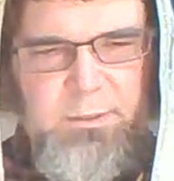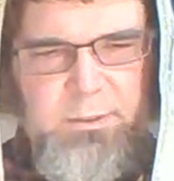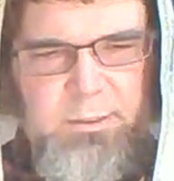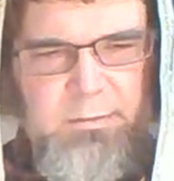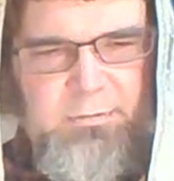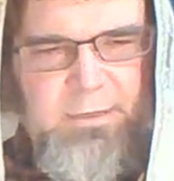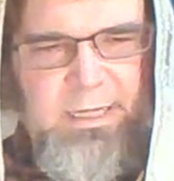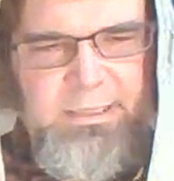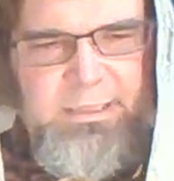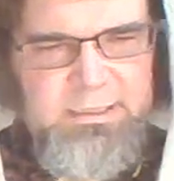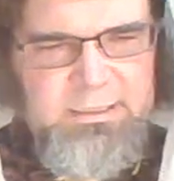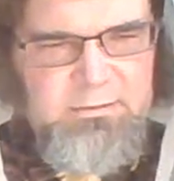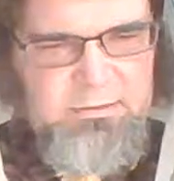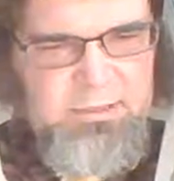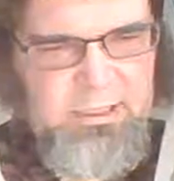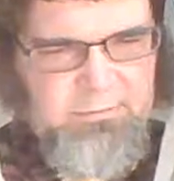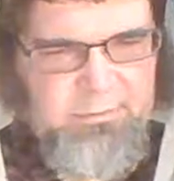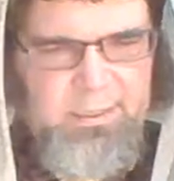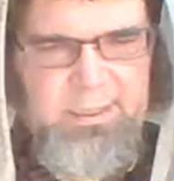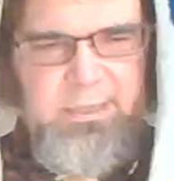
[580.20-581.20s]
And let the
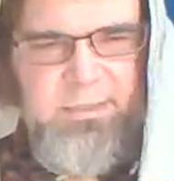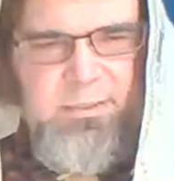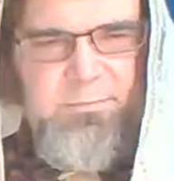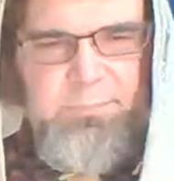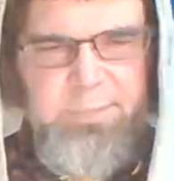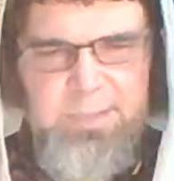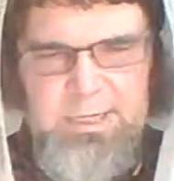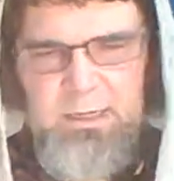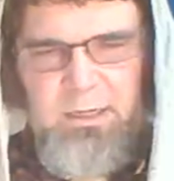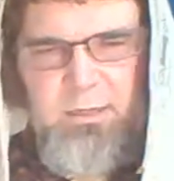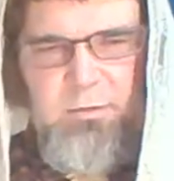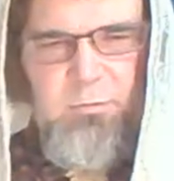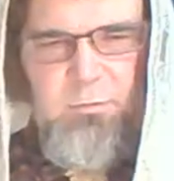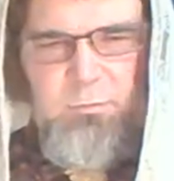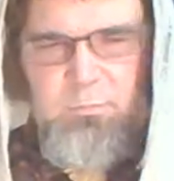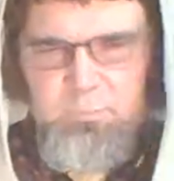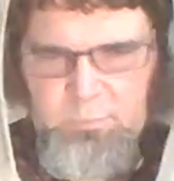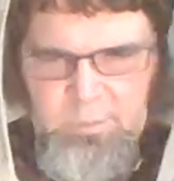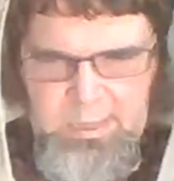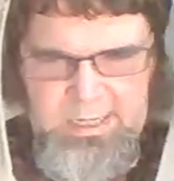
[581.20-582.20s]
liberty's
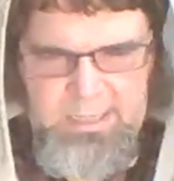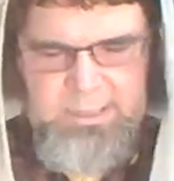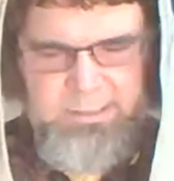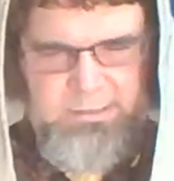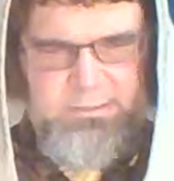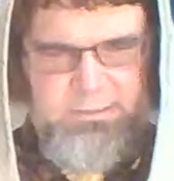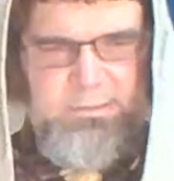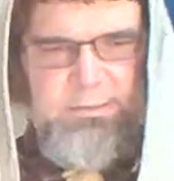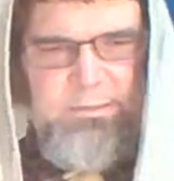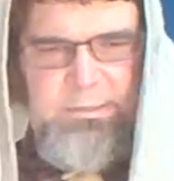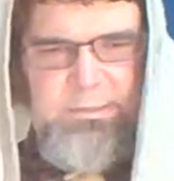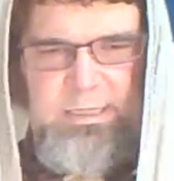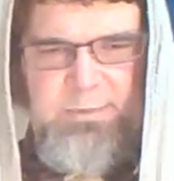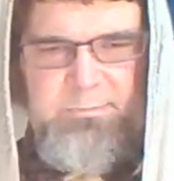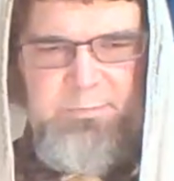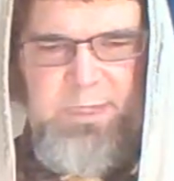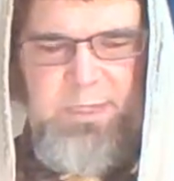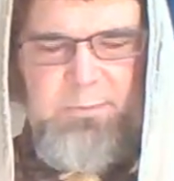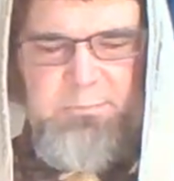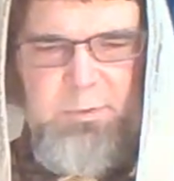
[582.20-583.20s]
bell ring in
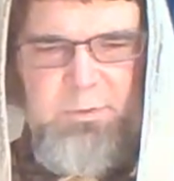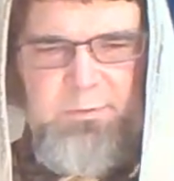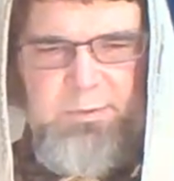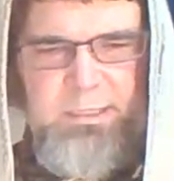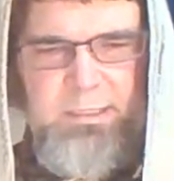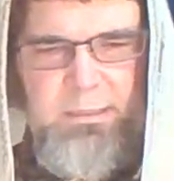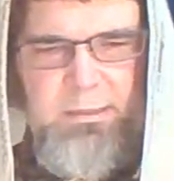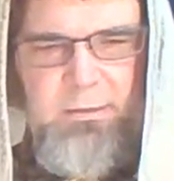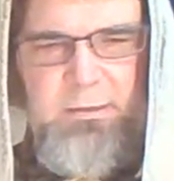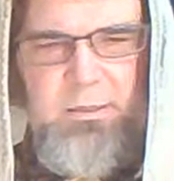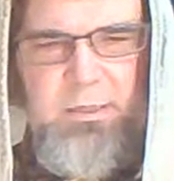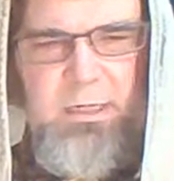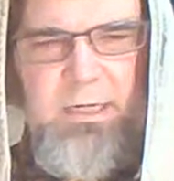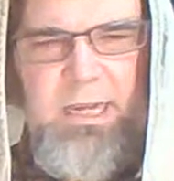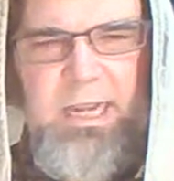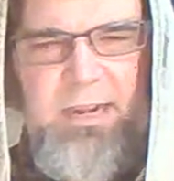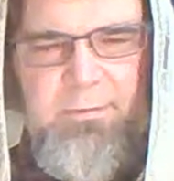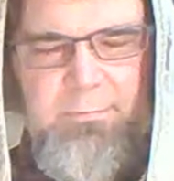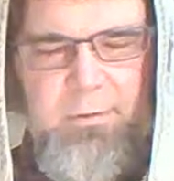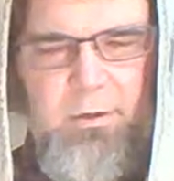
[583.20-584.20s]
people that are
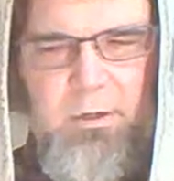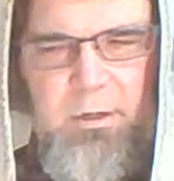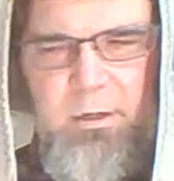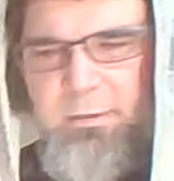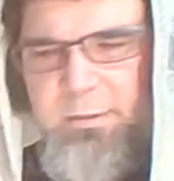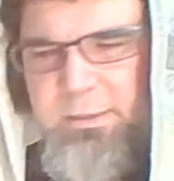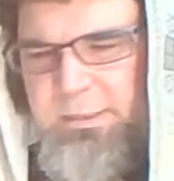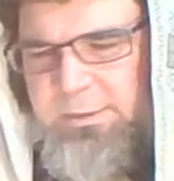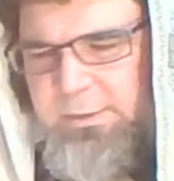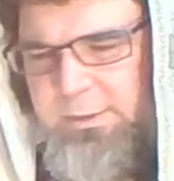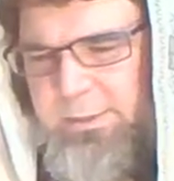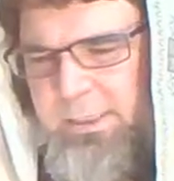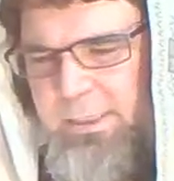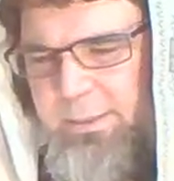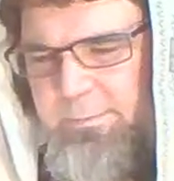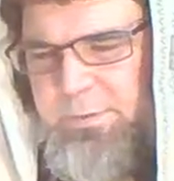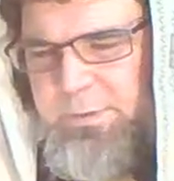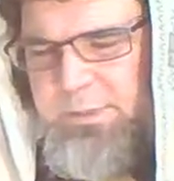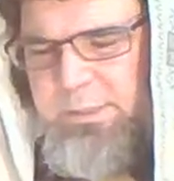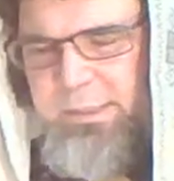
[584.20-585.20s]
having
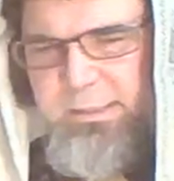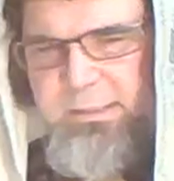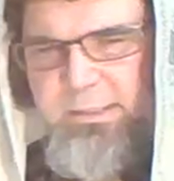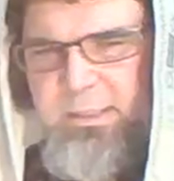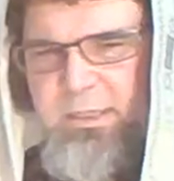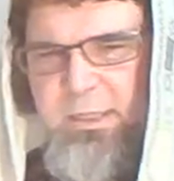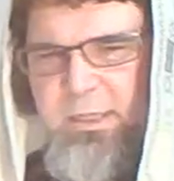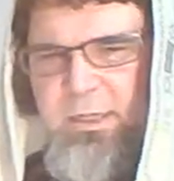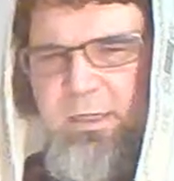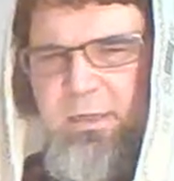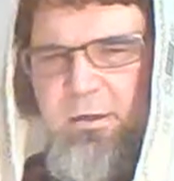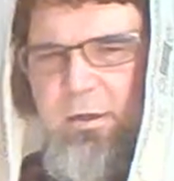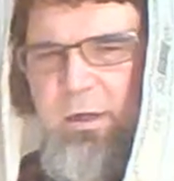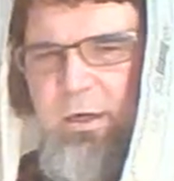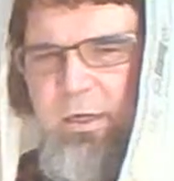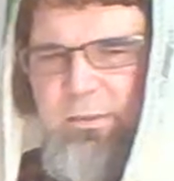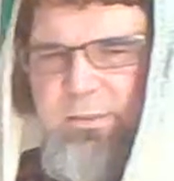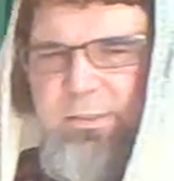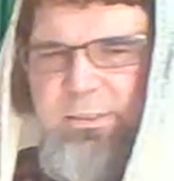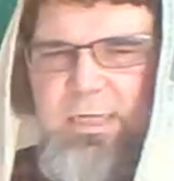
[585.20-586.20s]
hardships and
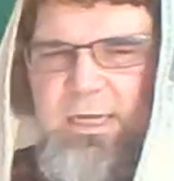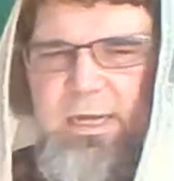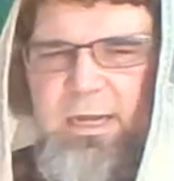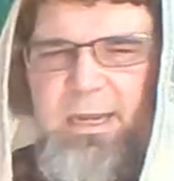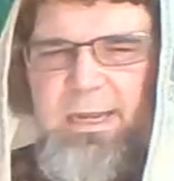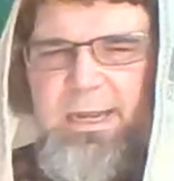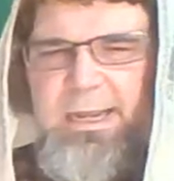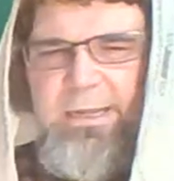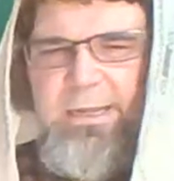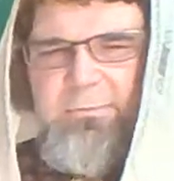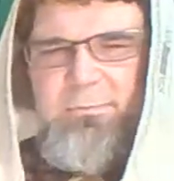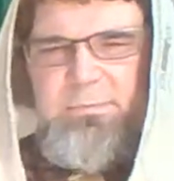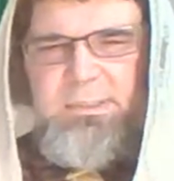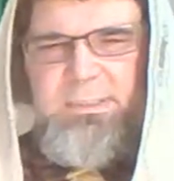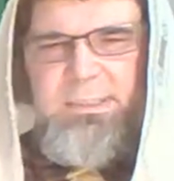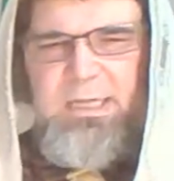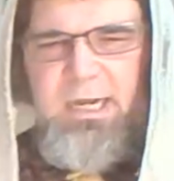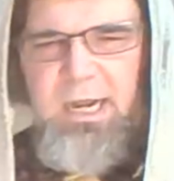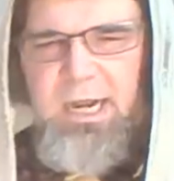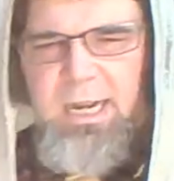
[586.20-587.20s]
hard times.
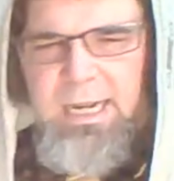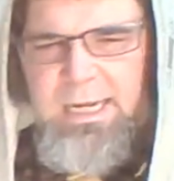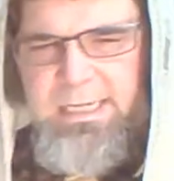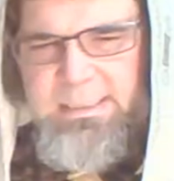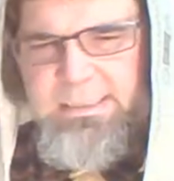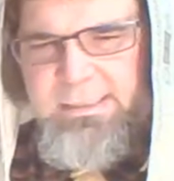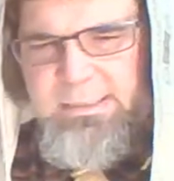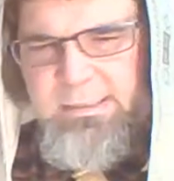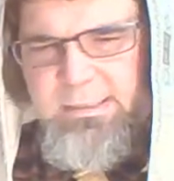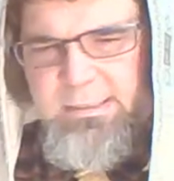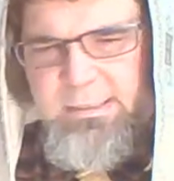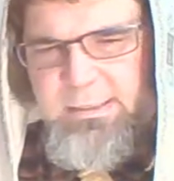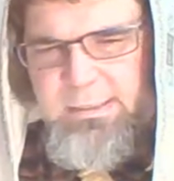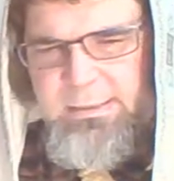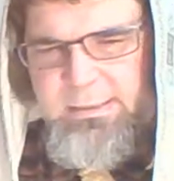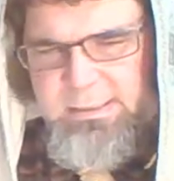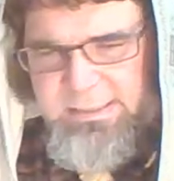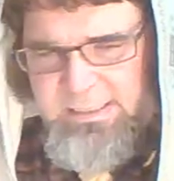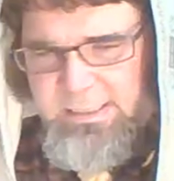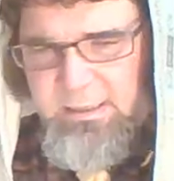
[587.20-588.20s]
God is
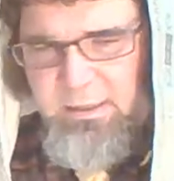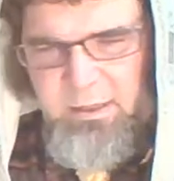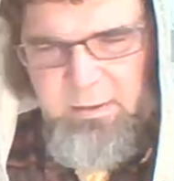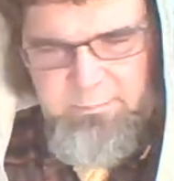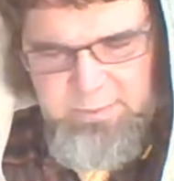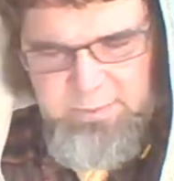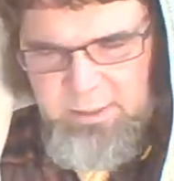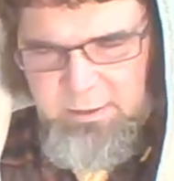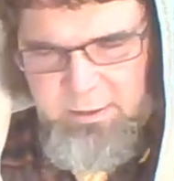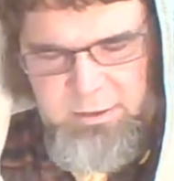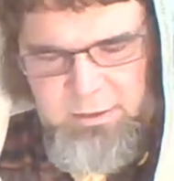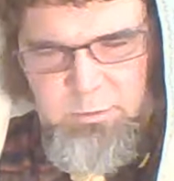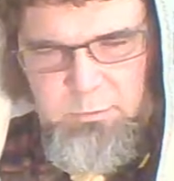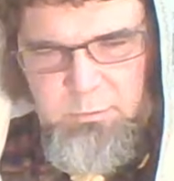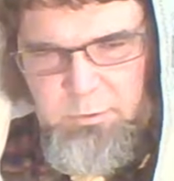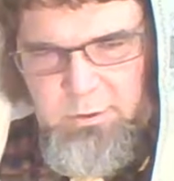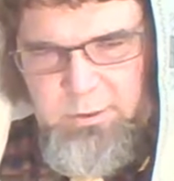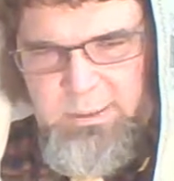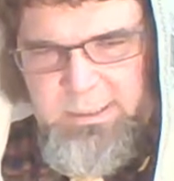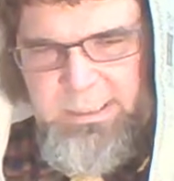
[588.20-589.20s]
Still a miracle
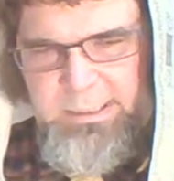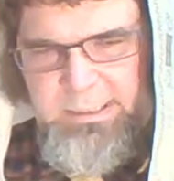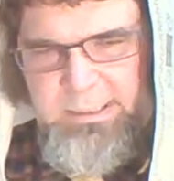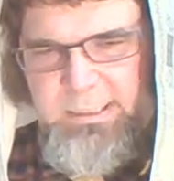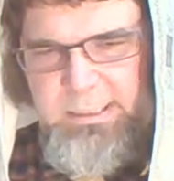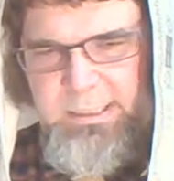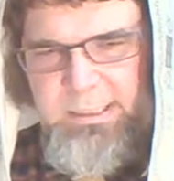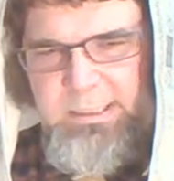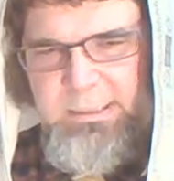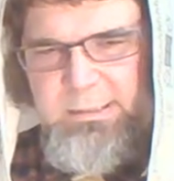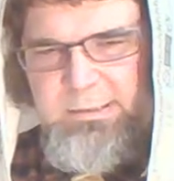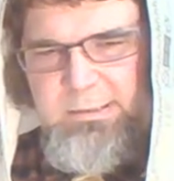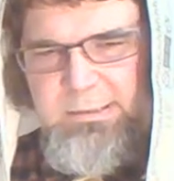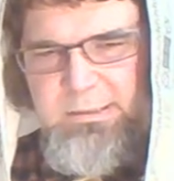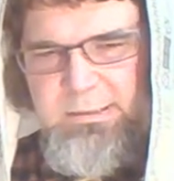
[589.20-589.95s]
working God,